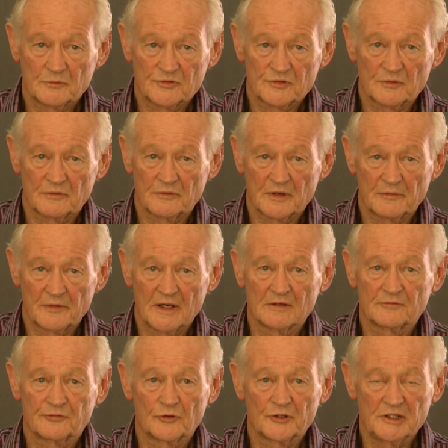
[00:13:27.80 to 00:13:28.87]
around
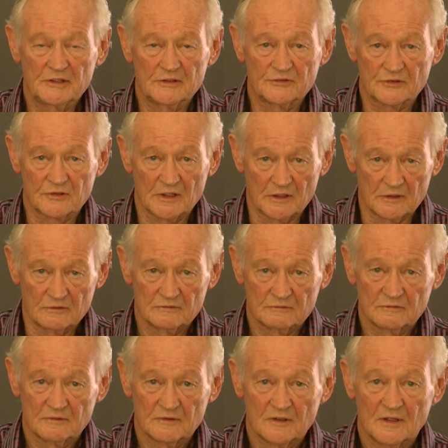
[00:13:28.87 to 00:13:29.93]
40 years ago,
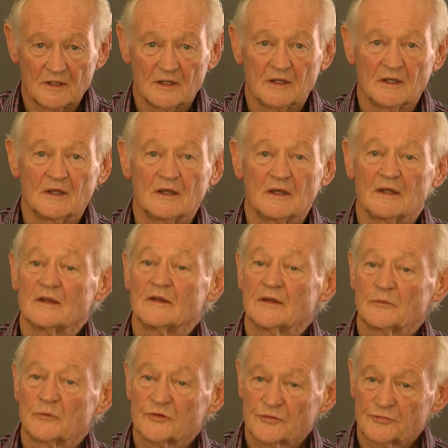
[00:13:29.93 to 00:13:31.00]

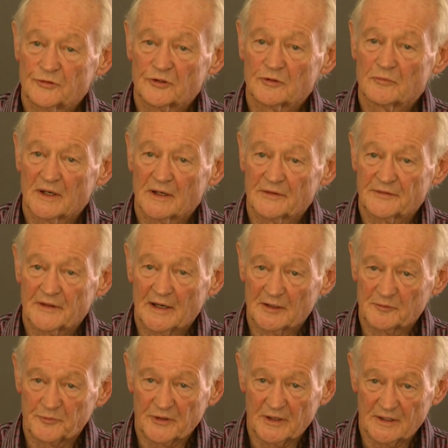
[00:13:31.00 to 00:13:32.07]
there was a foot-and-mouth
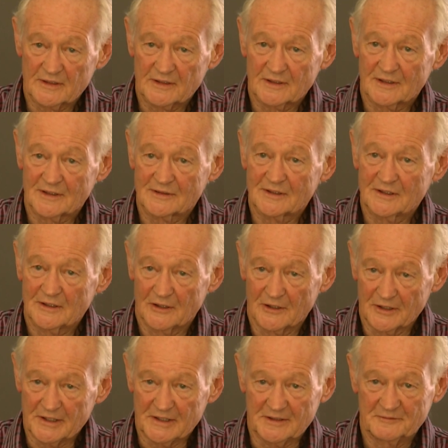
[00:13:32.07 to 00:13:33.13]
outbreak at
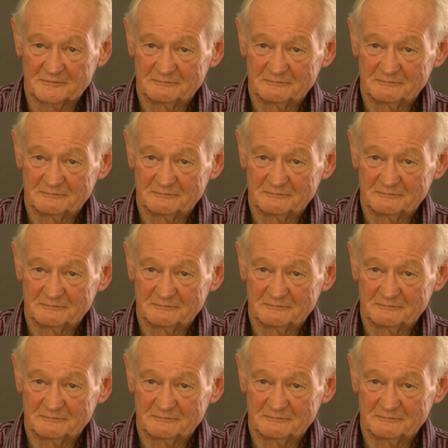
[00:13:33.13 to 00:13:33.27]
Guyana.